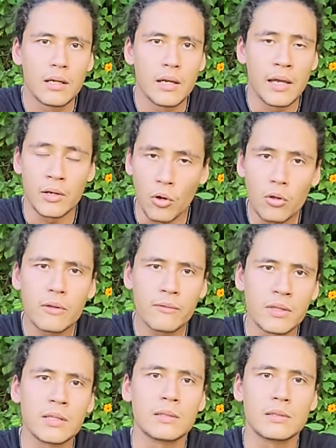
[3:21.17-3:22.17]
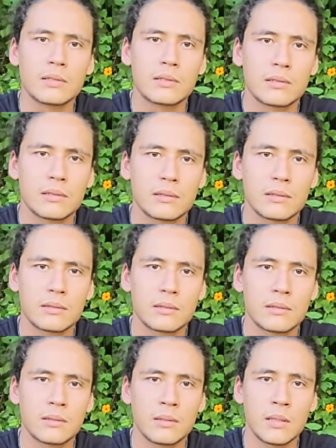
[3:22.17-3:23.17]
And all of this
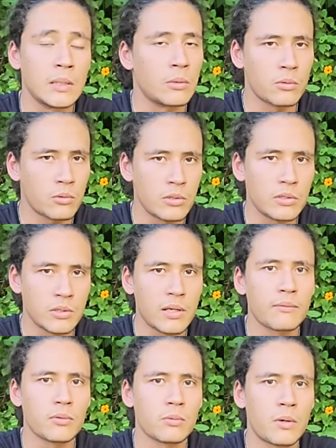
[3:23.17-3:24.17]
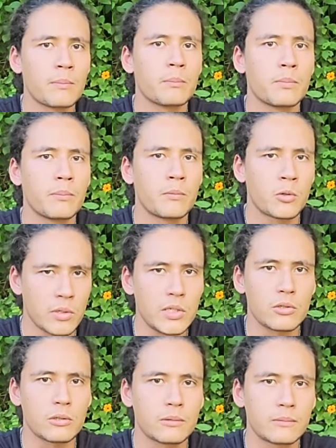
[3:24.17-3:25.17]
in order to discover one
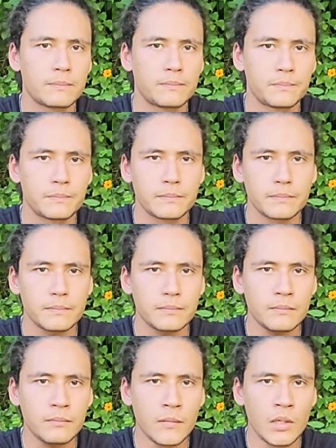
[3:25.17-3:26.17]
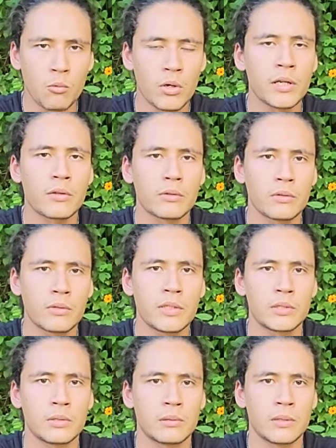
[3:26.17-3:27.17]
creature, one other
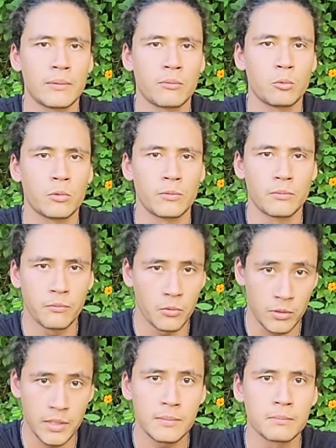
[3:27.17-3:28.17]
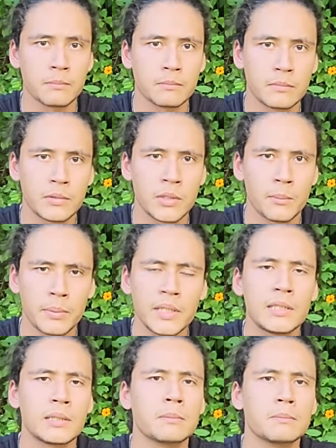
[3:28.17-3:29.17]
creature that would, for him,
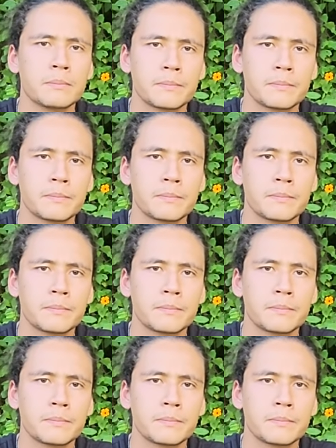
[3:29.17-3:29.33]
complete him.